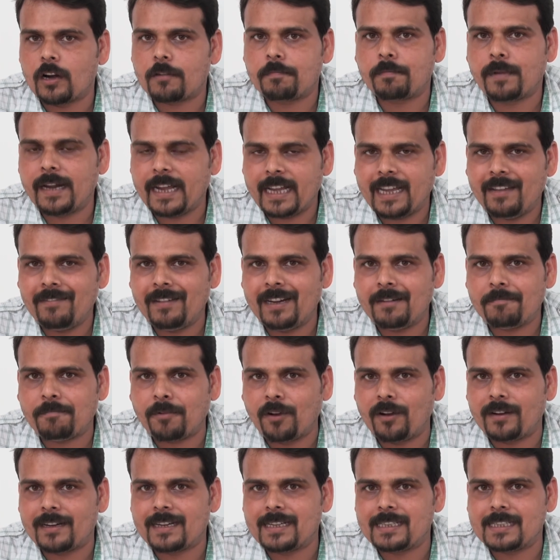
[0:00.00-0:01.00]
break-even
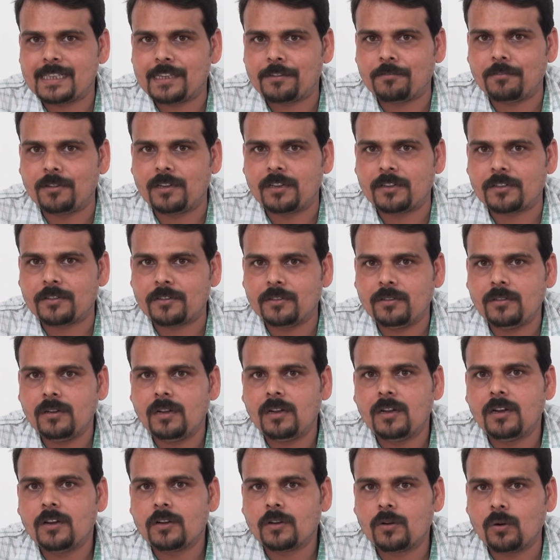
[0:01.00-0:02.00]
point is equal to
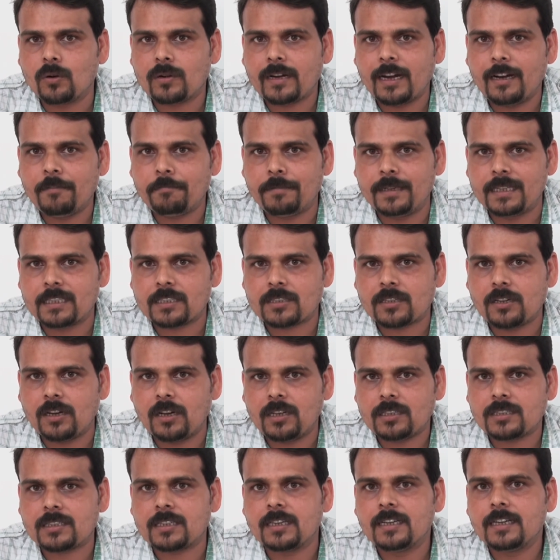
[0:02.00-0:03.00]
total fixed
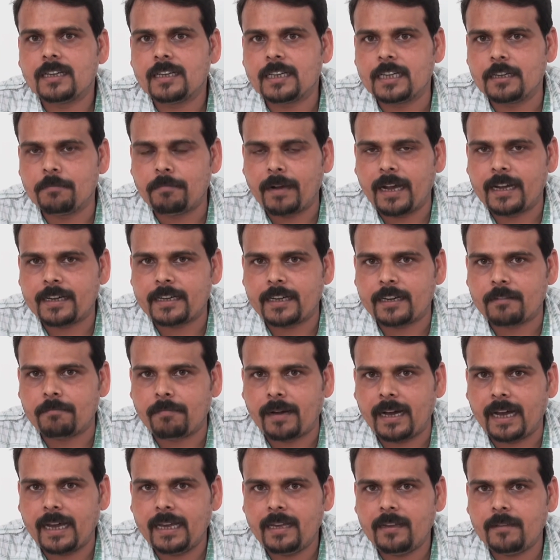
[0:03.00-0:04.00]
cost divided
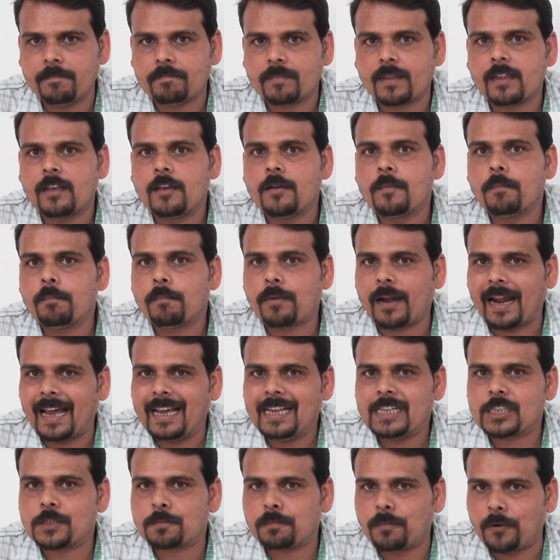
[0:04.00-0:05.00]
by
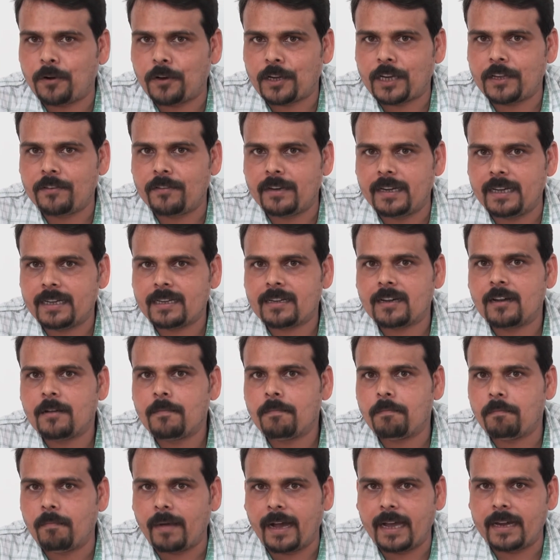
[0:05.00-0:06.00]
price per unit
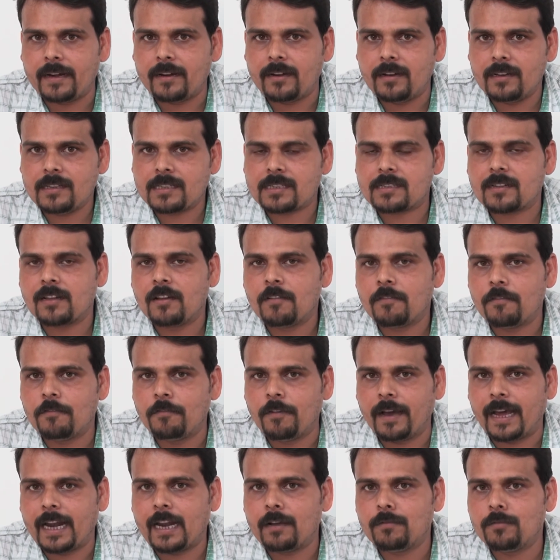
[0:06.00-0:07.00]
minus
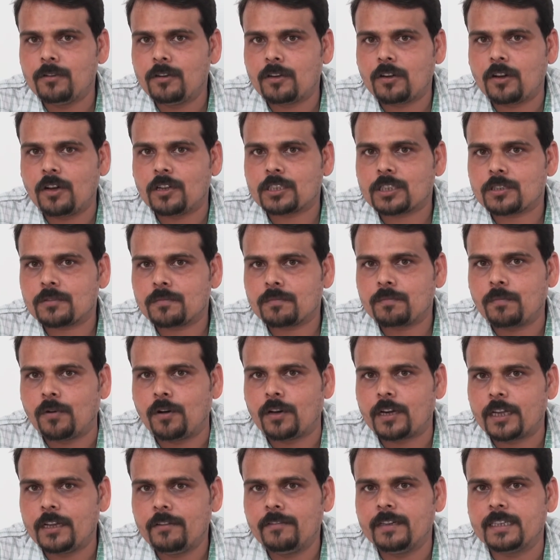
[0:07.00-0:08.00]
variable cost per
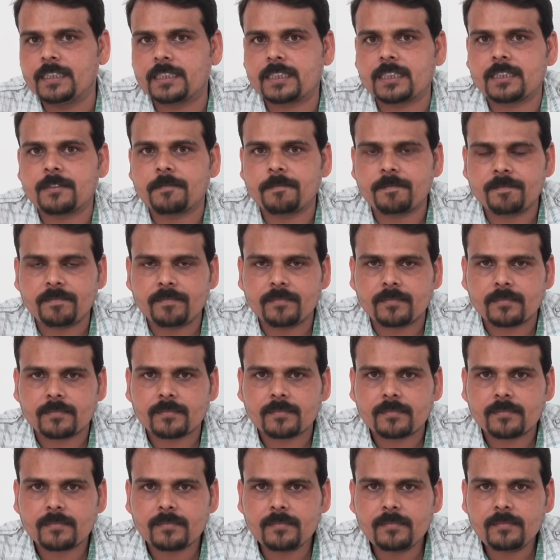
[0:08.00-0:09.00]
unit.
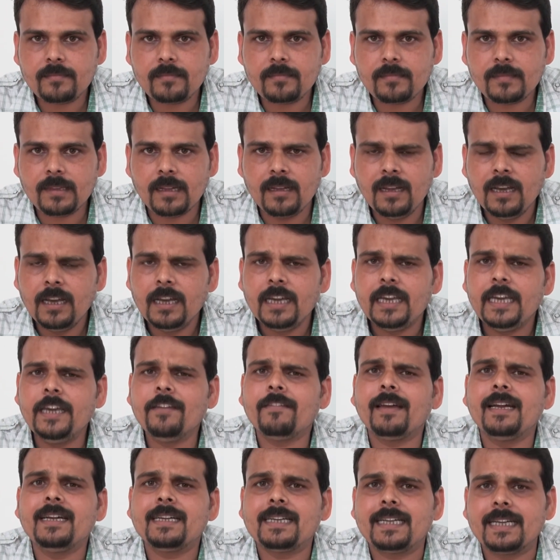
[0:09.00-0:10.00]
You
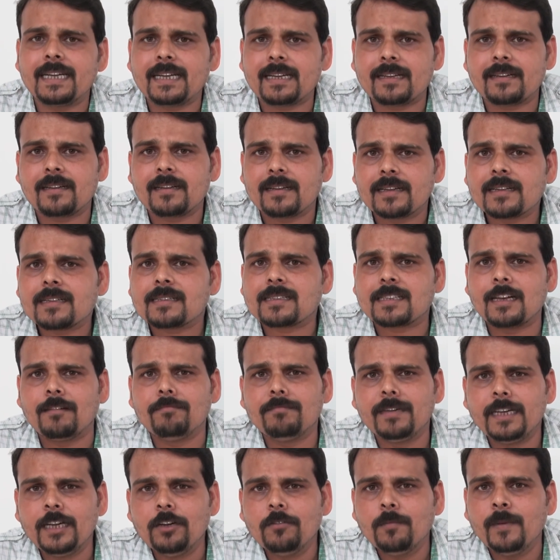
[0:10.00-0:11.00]
can take some
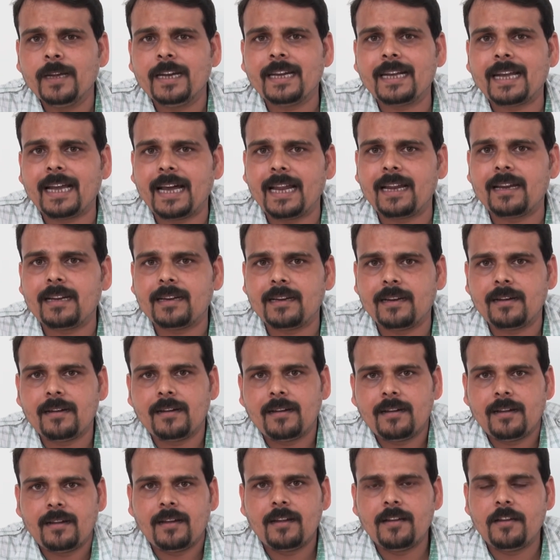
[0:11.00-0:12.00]
numerical
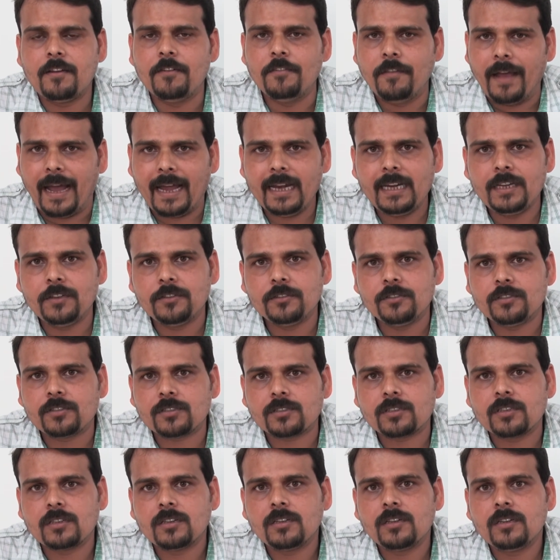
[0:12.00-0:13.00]
values
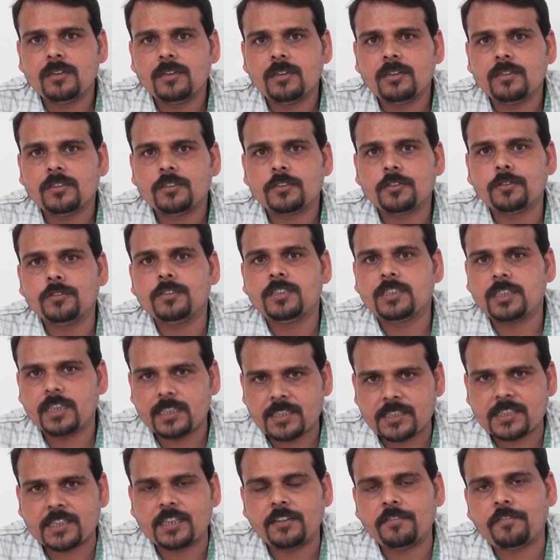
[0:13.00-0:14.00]
to
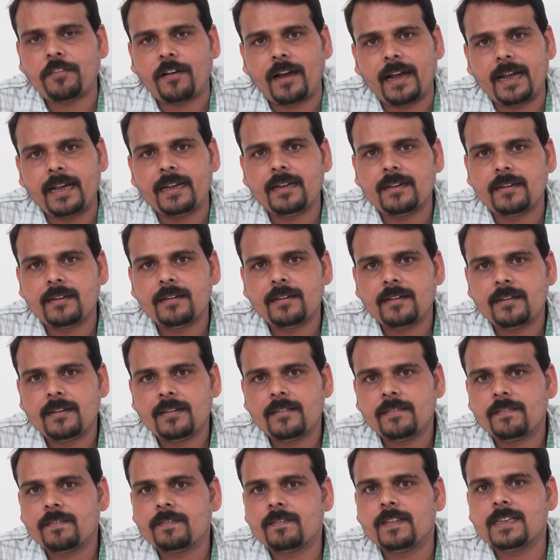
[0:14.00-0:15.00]
justify
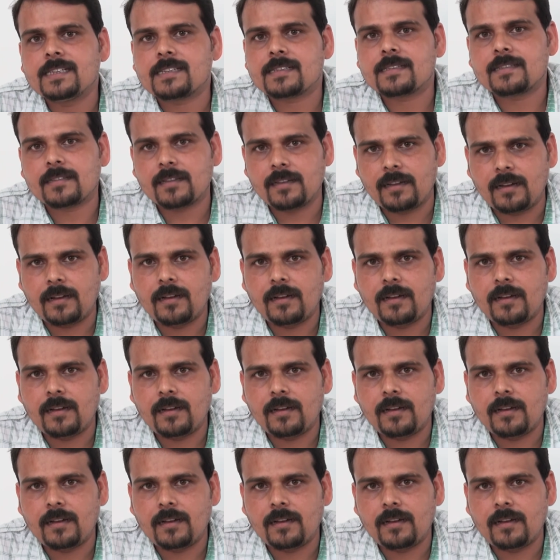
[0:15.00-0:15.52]
this